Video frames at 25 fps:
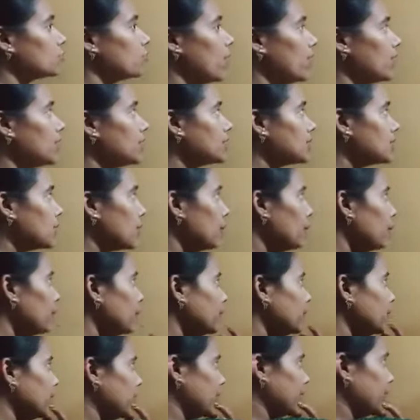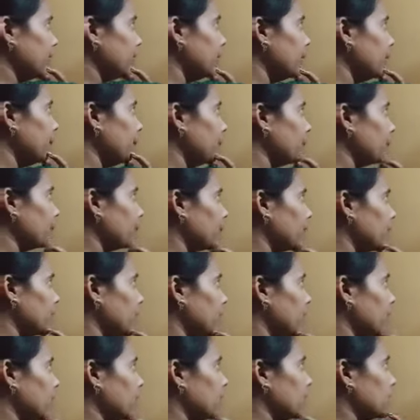very simple there.
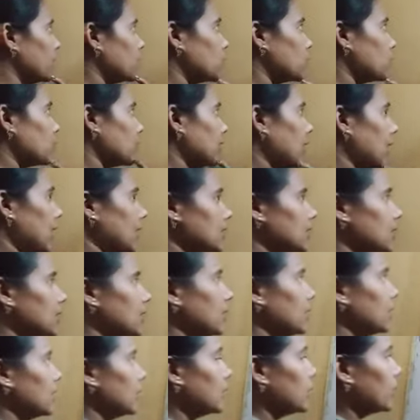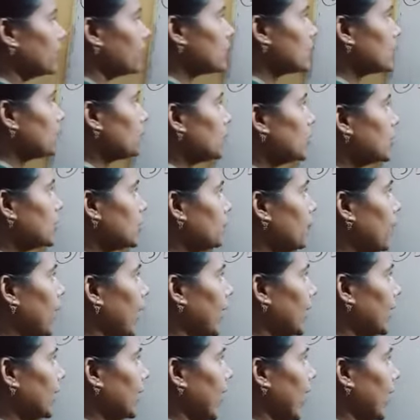So class, here divisibility
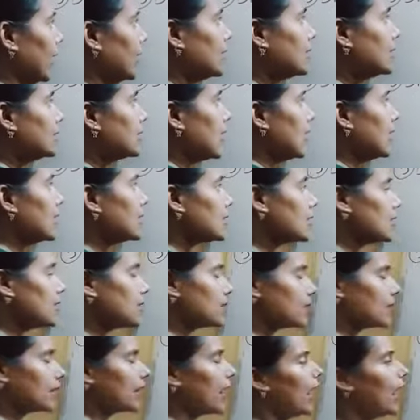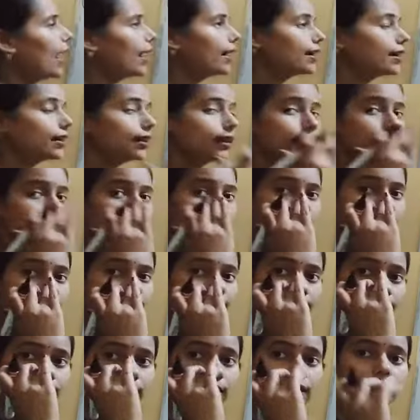by 9 tells us that
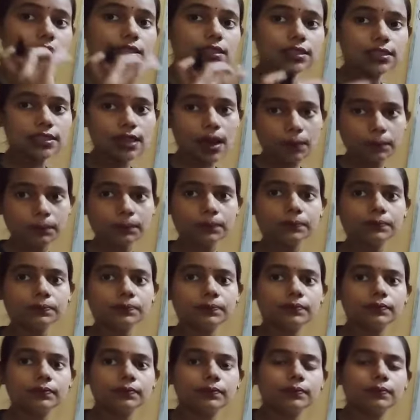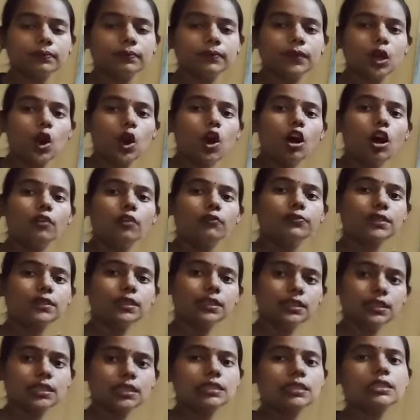if the sum of the
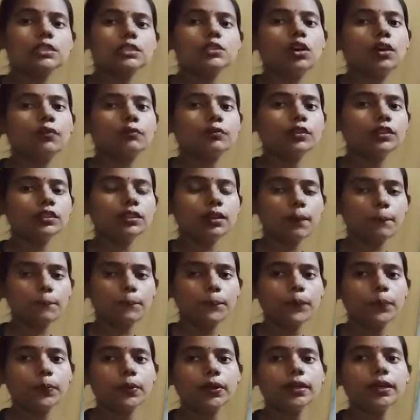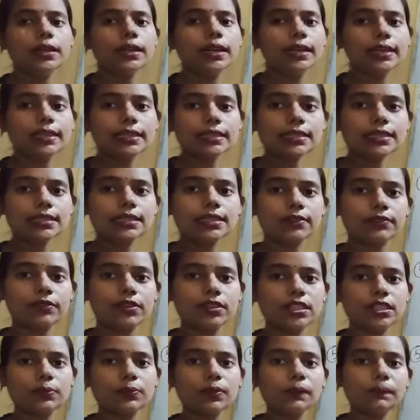digit of the number is
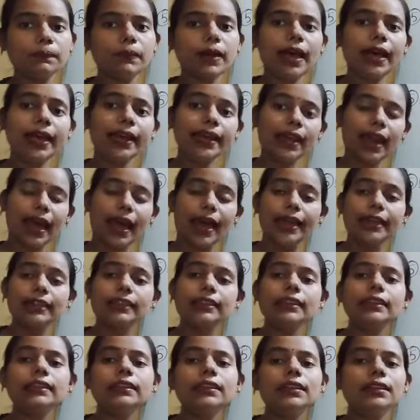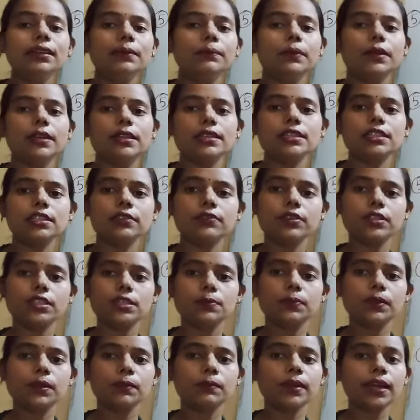divisible by 9, then the number is
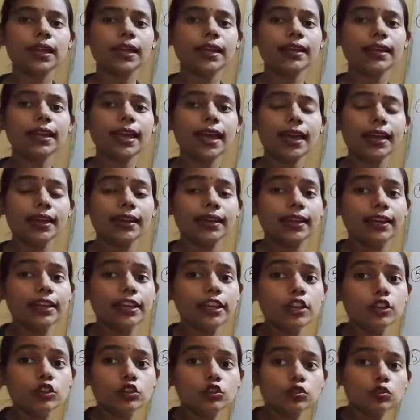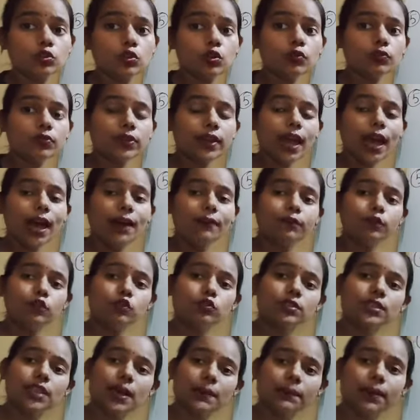divisible by 9. So we have to
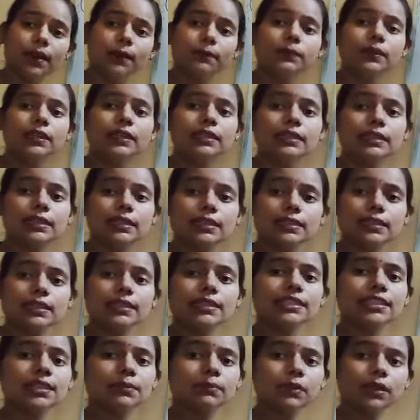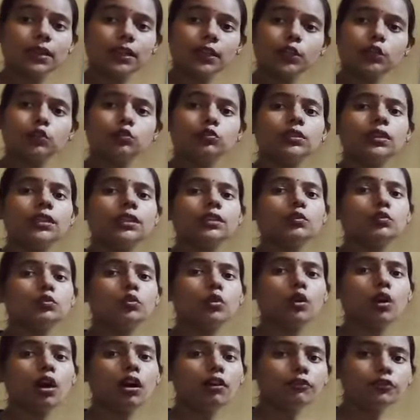sum up the digits similar to the
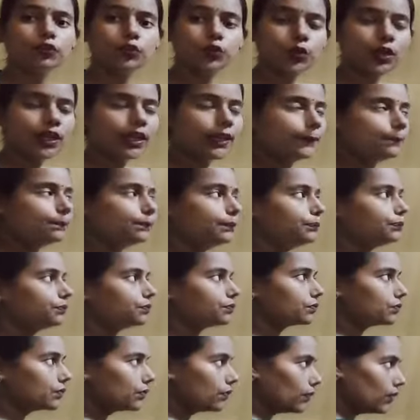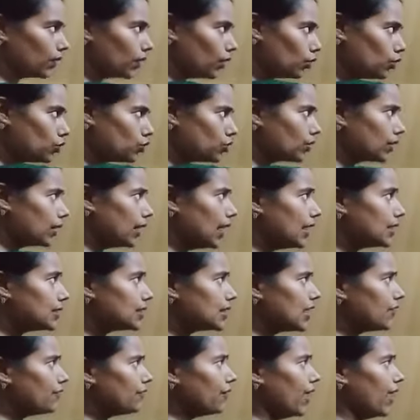rule of 3. So class,
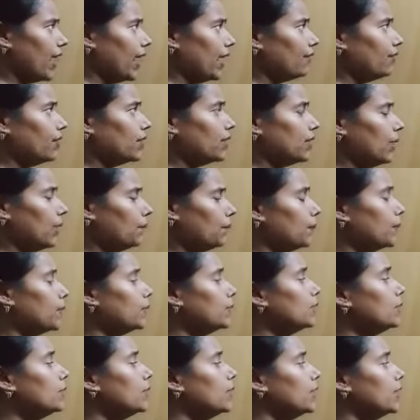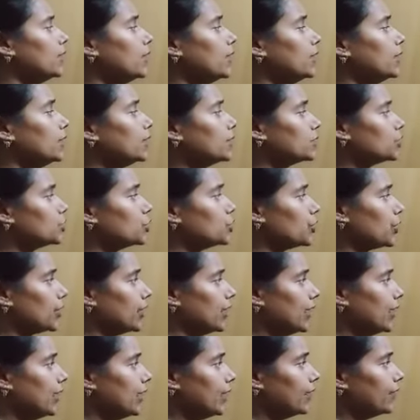if I have a number
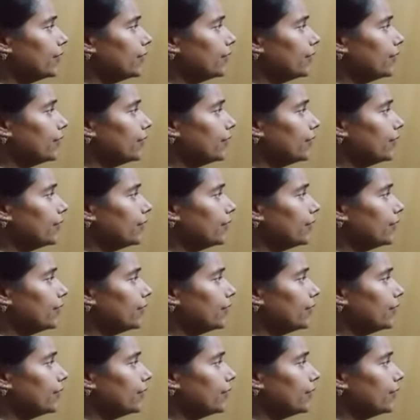3,